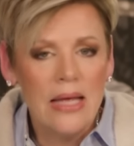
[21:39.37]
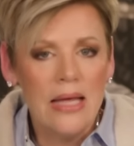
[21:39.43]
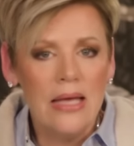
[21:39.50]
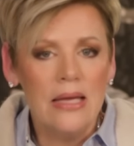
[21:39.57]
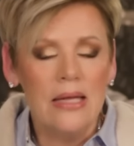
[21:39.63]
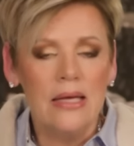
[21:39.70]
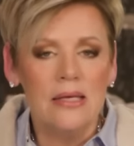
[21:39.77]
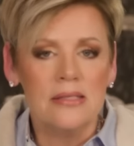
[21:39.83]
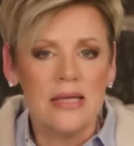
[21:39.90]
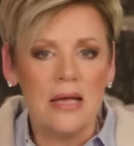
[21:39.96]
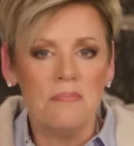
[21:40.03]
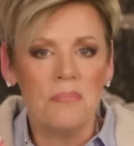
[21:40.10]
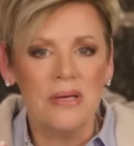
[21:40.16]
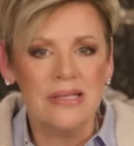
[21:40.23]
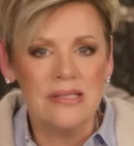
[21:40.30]
It is a
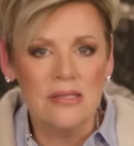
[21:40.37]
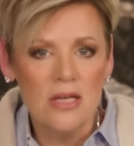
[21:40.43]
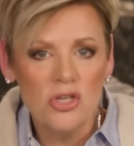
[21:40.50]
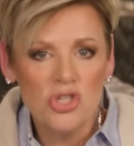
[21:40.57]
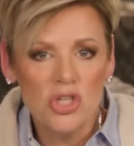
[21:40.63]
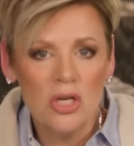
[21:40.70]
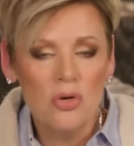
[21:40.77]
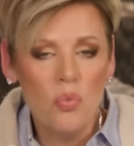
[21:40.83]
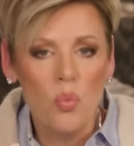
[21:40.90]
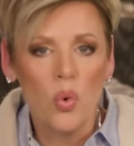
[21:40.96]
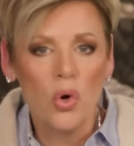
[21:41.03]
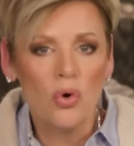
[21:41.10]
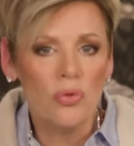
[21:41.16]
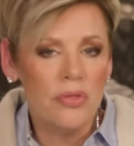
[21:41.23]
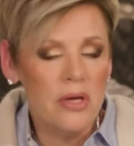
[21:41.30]
position
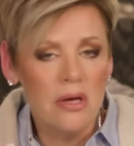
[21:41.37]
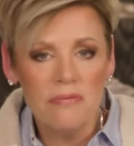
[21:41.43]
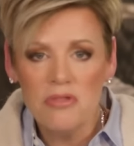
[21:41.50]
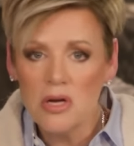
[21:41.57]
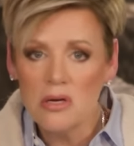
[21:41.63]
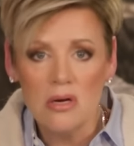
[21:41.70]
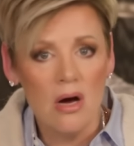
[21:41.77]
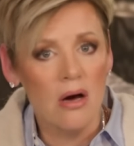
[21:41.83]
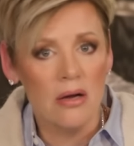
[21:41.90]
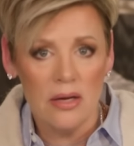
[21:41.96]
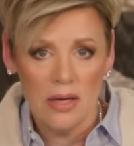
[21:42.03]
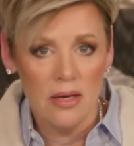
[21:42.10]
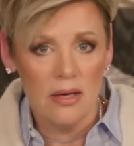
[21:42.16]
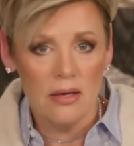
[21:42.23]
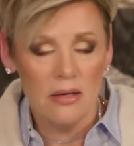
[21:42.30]
worthy of the
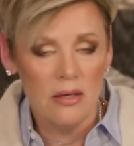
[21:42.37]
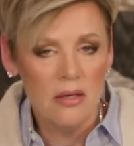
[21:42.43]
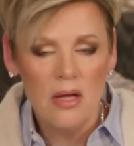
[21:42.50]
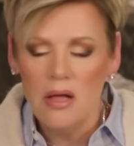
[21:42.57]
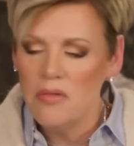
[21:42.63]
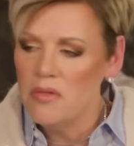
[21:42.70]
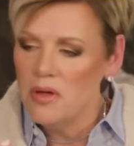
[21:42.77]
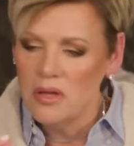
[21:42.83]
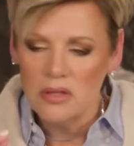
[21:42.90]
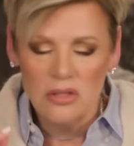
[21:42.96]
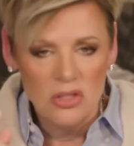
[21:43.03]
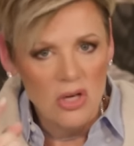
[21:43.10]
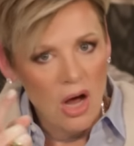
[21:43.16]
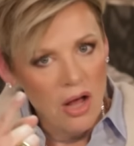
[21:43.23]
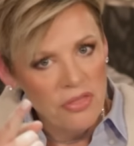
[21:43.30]
Godhead.
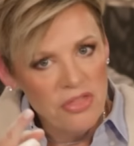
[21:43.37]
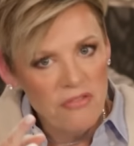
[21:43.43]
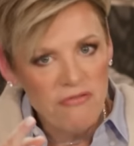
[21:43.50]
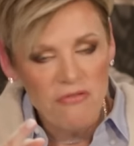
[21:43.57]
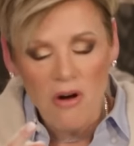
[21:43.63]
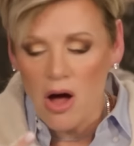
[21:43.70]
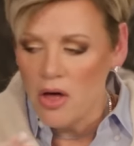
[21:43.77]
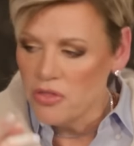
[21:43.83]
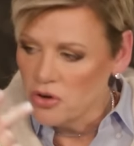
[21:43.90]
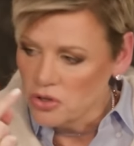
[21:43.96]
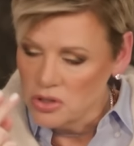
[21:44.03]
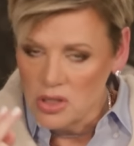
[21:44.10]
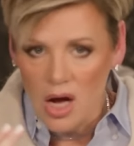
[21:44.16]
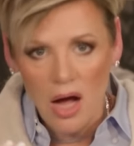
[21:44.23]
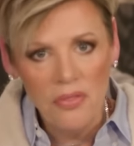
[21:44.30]
God the Father,
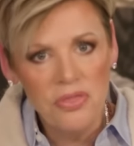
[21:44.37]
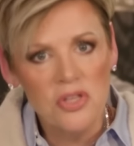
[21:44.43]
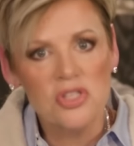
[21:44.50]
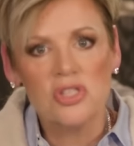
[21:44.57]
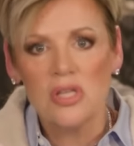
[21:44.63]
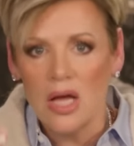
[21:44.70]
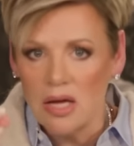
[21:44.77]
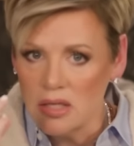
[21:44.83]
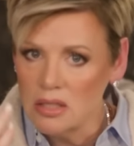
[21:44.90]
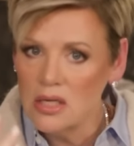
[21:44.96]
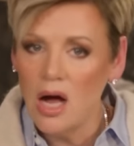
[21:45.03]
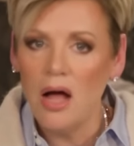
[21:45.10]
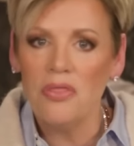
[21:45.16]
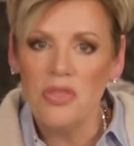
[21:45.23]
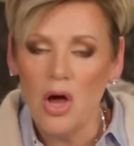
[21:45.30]
God the Son,
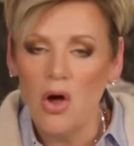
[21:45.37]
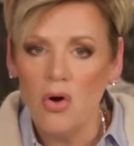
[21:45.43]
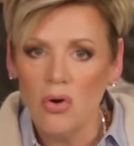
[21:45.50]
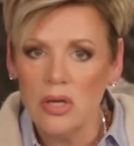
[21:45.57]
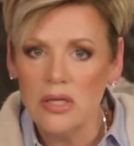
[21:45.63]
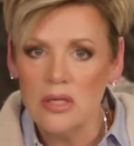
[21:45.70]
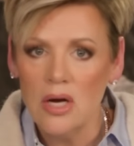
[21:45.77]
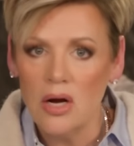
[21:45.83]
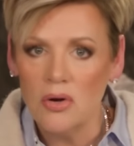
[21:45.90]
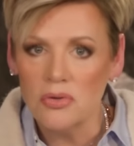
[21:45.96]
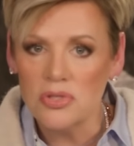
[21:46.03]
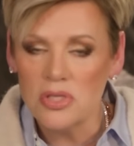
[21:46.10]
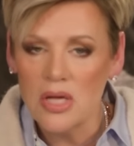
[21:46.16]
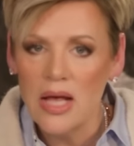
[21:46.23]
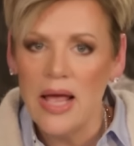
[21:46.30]
God the Holy
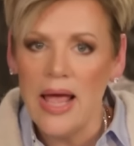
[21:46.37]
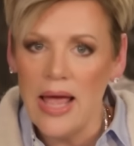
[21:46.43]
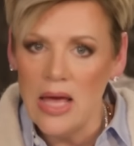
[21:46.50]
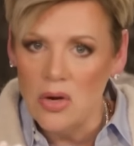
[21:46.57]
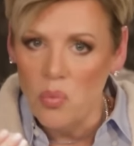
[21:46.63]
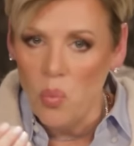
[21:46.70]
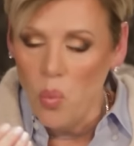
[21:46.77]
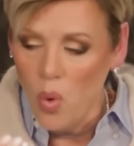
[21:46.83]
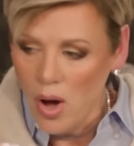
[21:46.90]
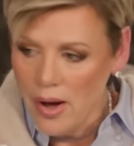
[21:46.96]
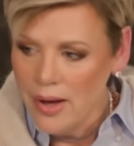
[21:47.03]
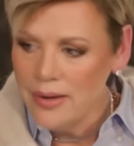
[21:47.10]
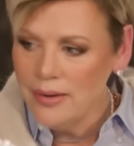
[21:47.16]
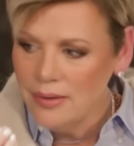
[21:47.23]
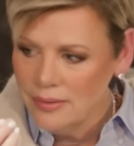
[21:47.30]
Ghost. And
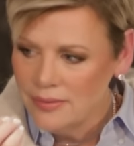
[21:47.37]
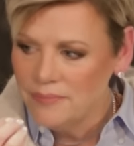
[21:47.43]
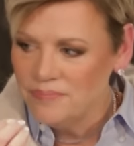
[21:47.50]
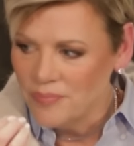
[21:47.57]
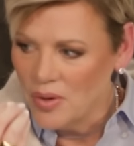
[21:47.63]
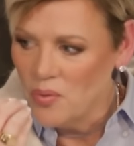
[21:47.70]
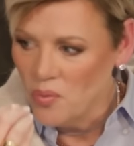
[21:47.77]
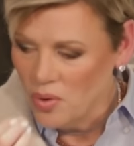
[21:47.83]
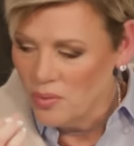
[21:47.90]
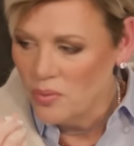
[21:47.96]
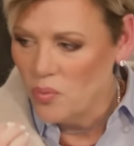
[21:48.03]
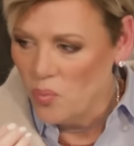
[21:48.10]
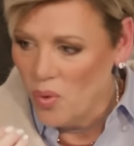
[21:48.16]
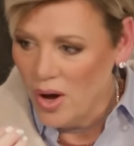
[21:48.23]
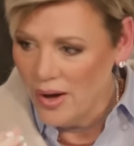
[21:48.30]
one
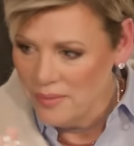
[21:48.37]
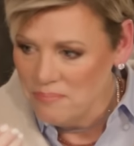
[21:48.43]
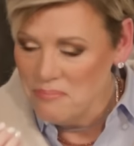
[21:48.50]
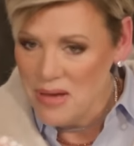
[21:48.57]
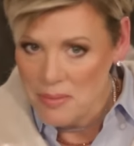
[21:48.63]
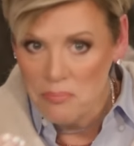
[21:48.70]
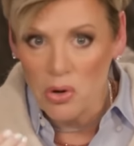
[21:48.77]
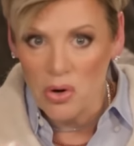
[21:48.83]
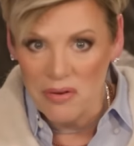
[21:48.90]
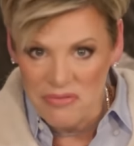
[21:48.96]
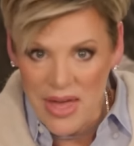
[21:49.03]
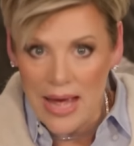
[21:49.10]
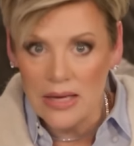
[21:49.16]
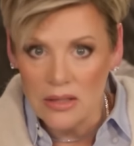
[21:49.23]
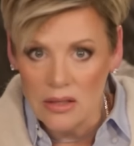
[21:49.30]
member of
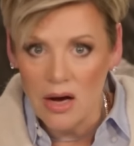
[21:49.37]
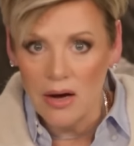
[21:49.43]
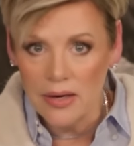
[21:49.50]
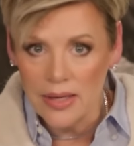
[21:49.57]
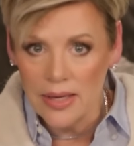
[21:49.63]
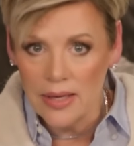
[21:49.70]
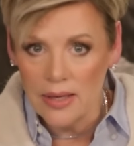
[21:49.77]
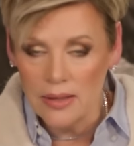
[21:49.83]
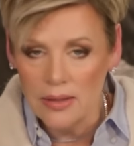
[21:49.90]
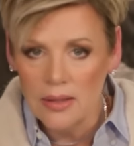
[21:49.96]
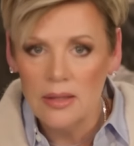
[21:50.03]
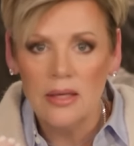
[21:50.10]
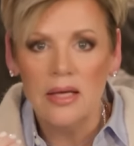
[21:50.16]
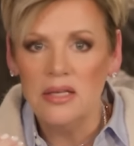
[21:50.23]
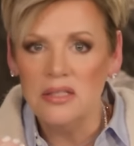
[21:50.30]
that Godhead,
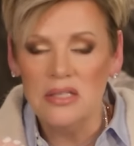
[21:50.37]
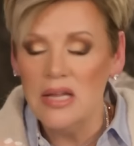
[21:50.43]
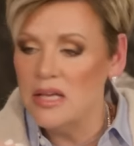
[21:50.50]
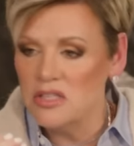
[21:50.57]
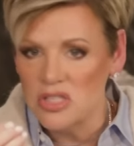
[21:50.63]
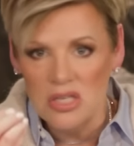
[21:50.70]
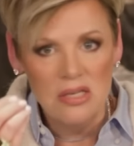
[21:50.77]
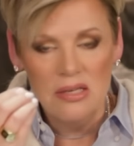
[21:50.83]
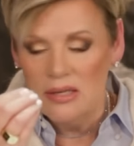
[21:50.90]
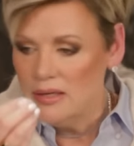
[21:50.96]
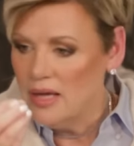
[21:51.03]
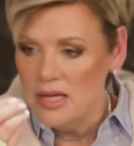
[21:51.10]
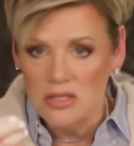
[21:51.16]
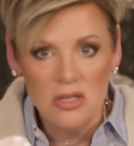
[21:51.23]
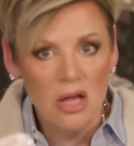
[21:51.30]

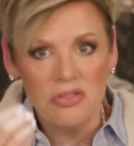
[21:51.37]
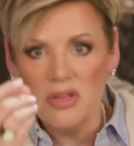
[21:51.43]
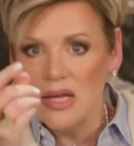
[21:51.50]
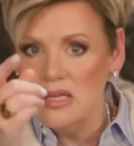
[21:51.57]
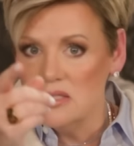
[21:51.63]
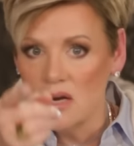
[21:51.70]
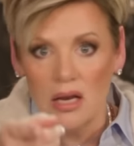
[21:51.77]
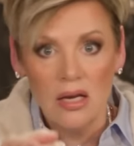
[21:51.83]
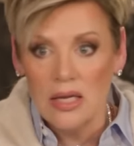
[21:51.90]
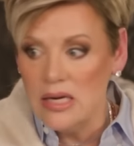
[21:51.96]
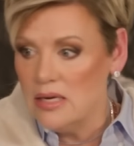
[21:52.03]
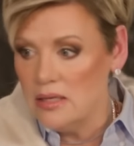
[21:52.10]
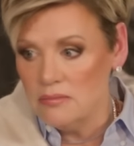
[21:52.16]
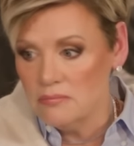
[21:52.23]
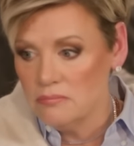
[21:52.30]
he's not
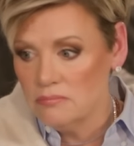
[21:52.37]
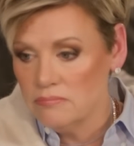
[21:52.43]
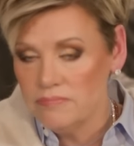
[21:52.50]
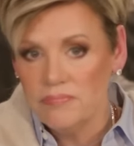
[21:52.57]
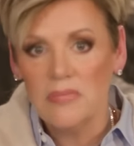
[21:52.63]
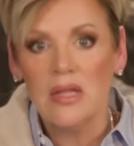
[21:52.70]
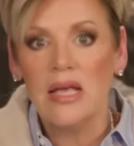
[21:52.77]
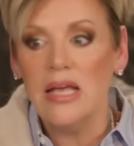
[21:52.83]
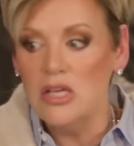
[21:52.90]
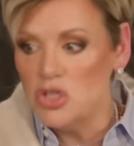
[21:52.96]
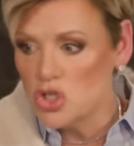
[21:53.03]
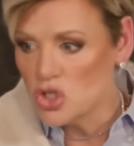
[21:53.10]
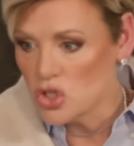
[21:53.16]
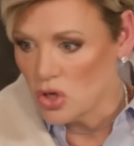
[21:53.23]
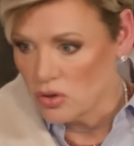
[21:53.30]
leading. He's
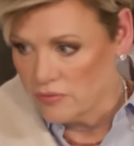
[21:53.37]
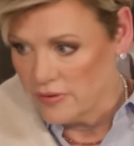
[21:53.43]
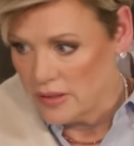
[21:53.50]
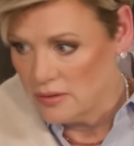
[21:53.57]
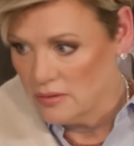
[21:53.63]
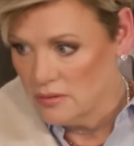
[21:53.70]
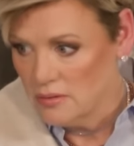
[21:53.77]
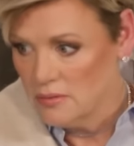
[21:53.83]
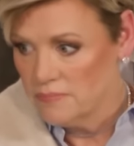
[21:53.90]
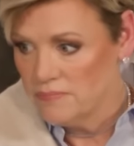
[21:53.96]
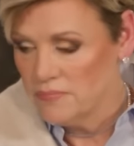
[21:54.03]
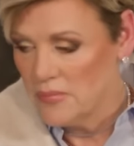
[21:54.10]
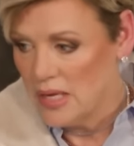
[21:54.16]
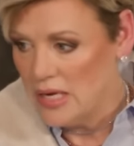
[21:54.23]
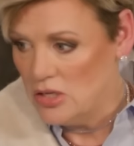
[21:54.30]
serving.
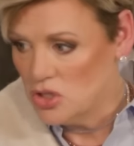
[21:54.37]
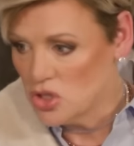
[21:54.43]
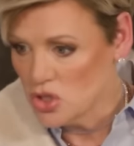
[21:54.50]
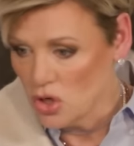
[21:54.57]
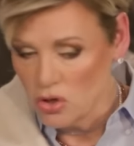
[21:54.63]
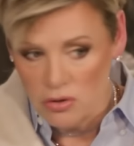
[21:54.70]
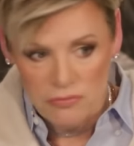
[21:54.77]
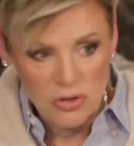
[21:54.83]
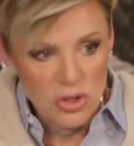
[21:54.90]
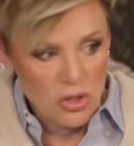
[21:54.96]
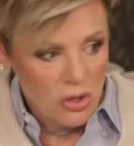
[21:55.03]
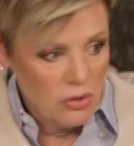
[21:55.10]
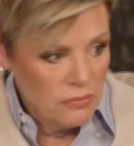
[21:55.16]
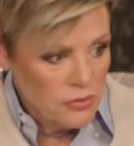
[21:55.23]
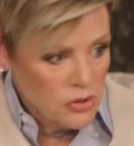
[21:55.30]
He serves.